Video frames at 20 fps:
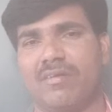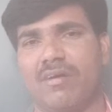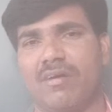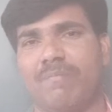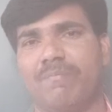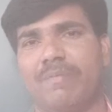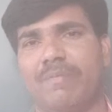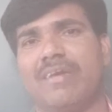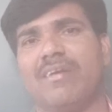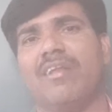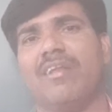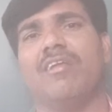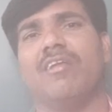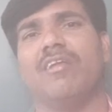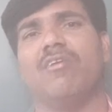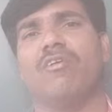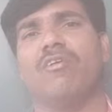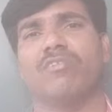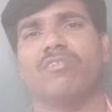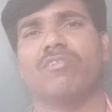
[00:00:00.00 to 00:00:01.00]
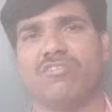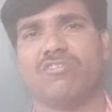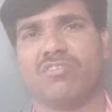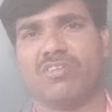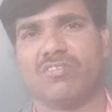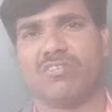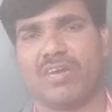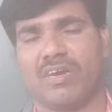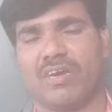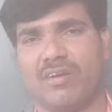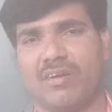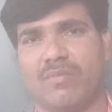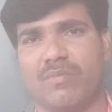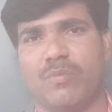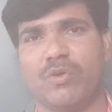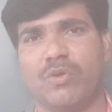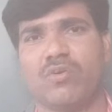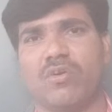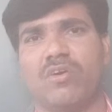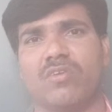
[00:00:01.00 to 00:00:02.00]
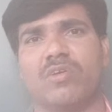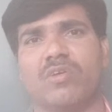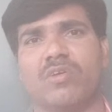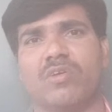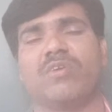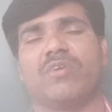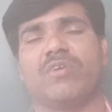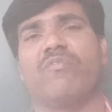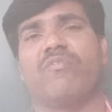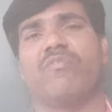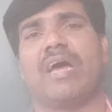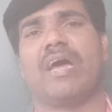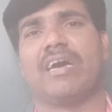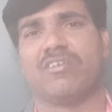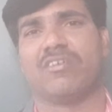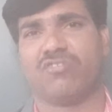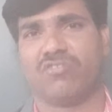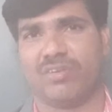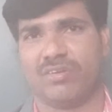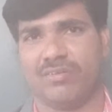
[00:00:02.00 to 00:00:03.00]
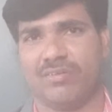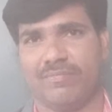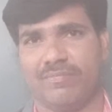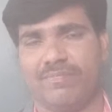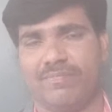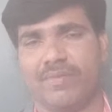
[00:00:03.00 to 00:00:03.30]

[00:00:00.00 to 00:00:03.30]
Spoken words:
Optical hallucination is occur because of refraction.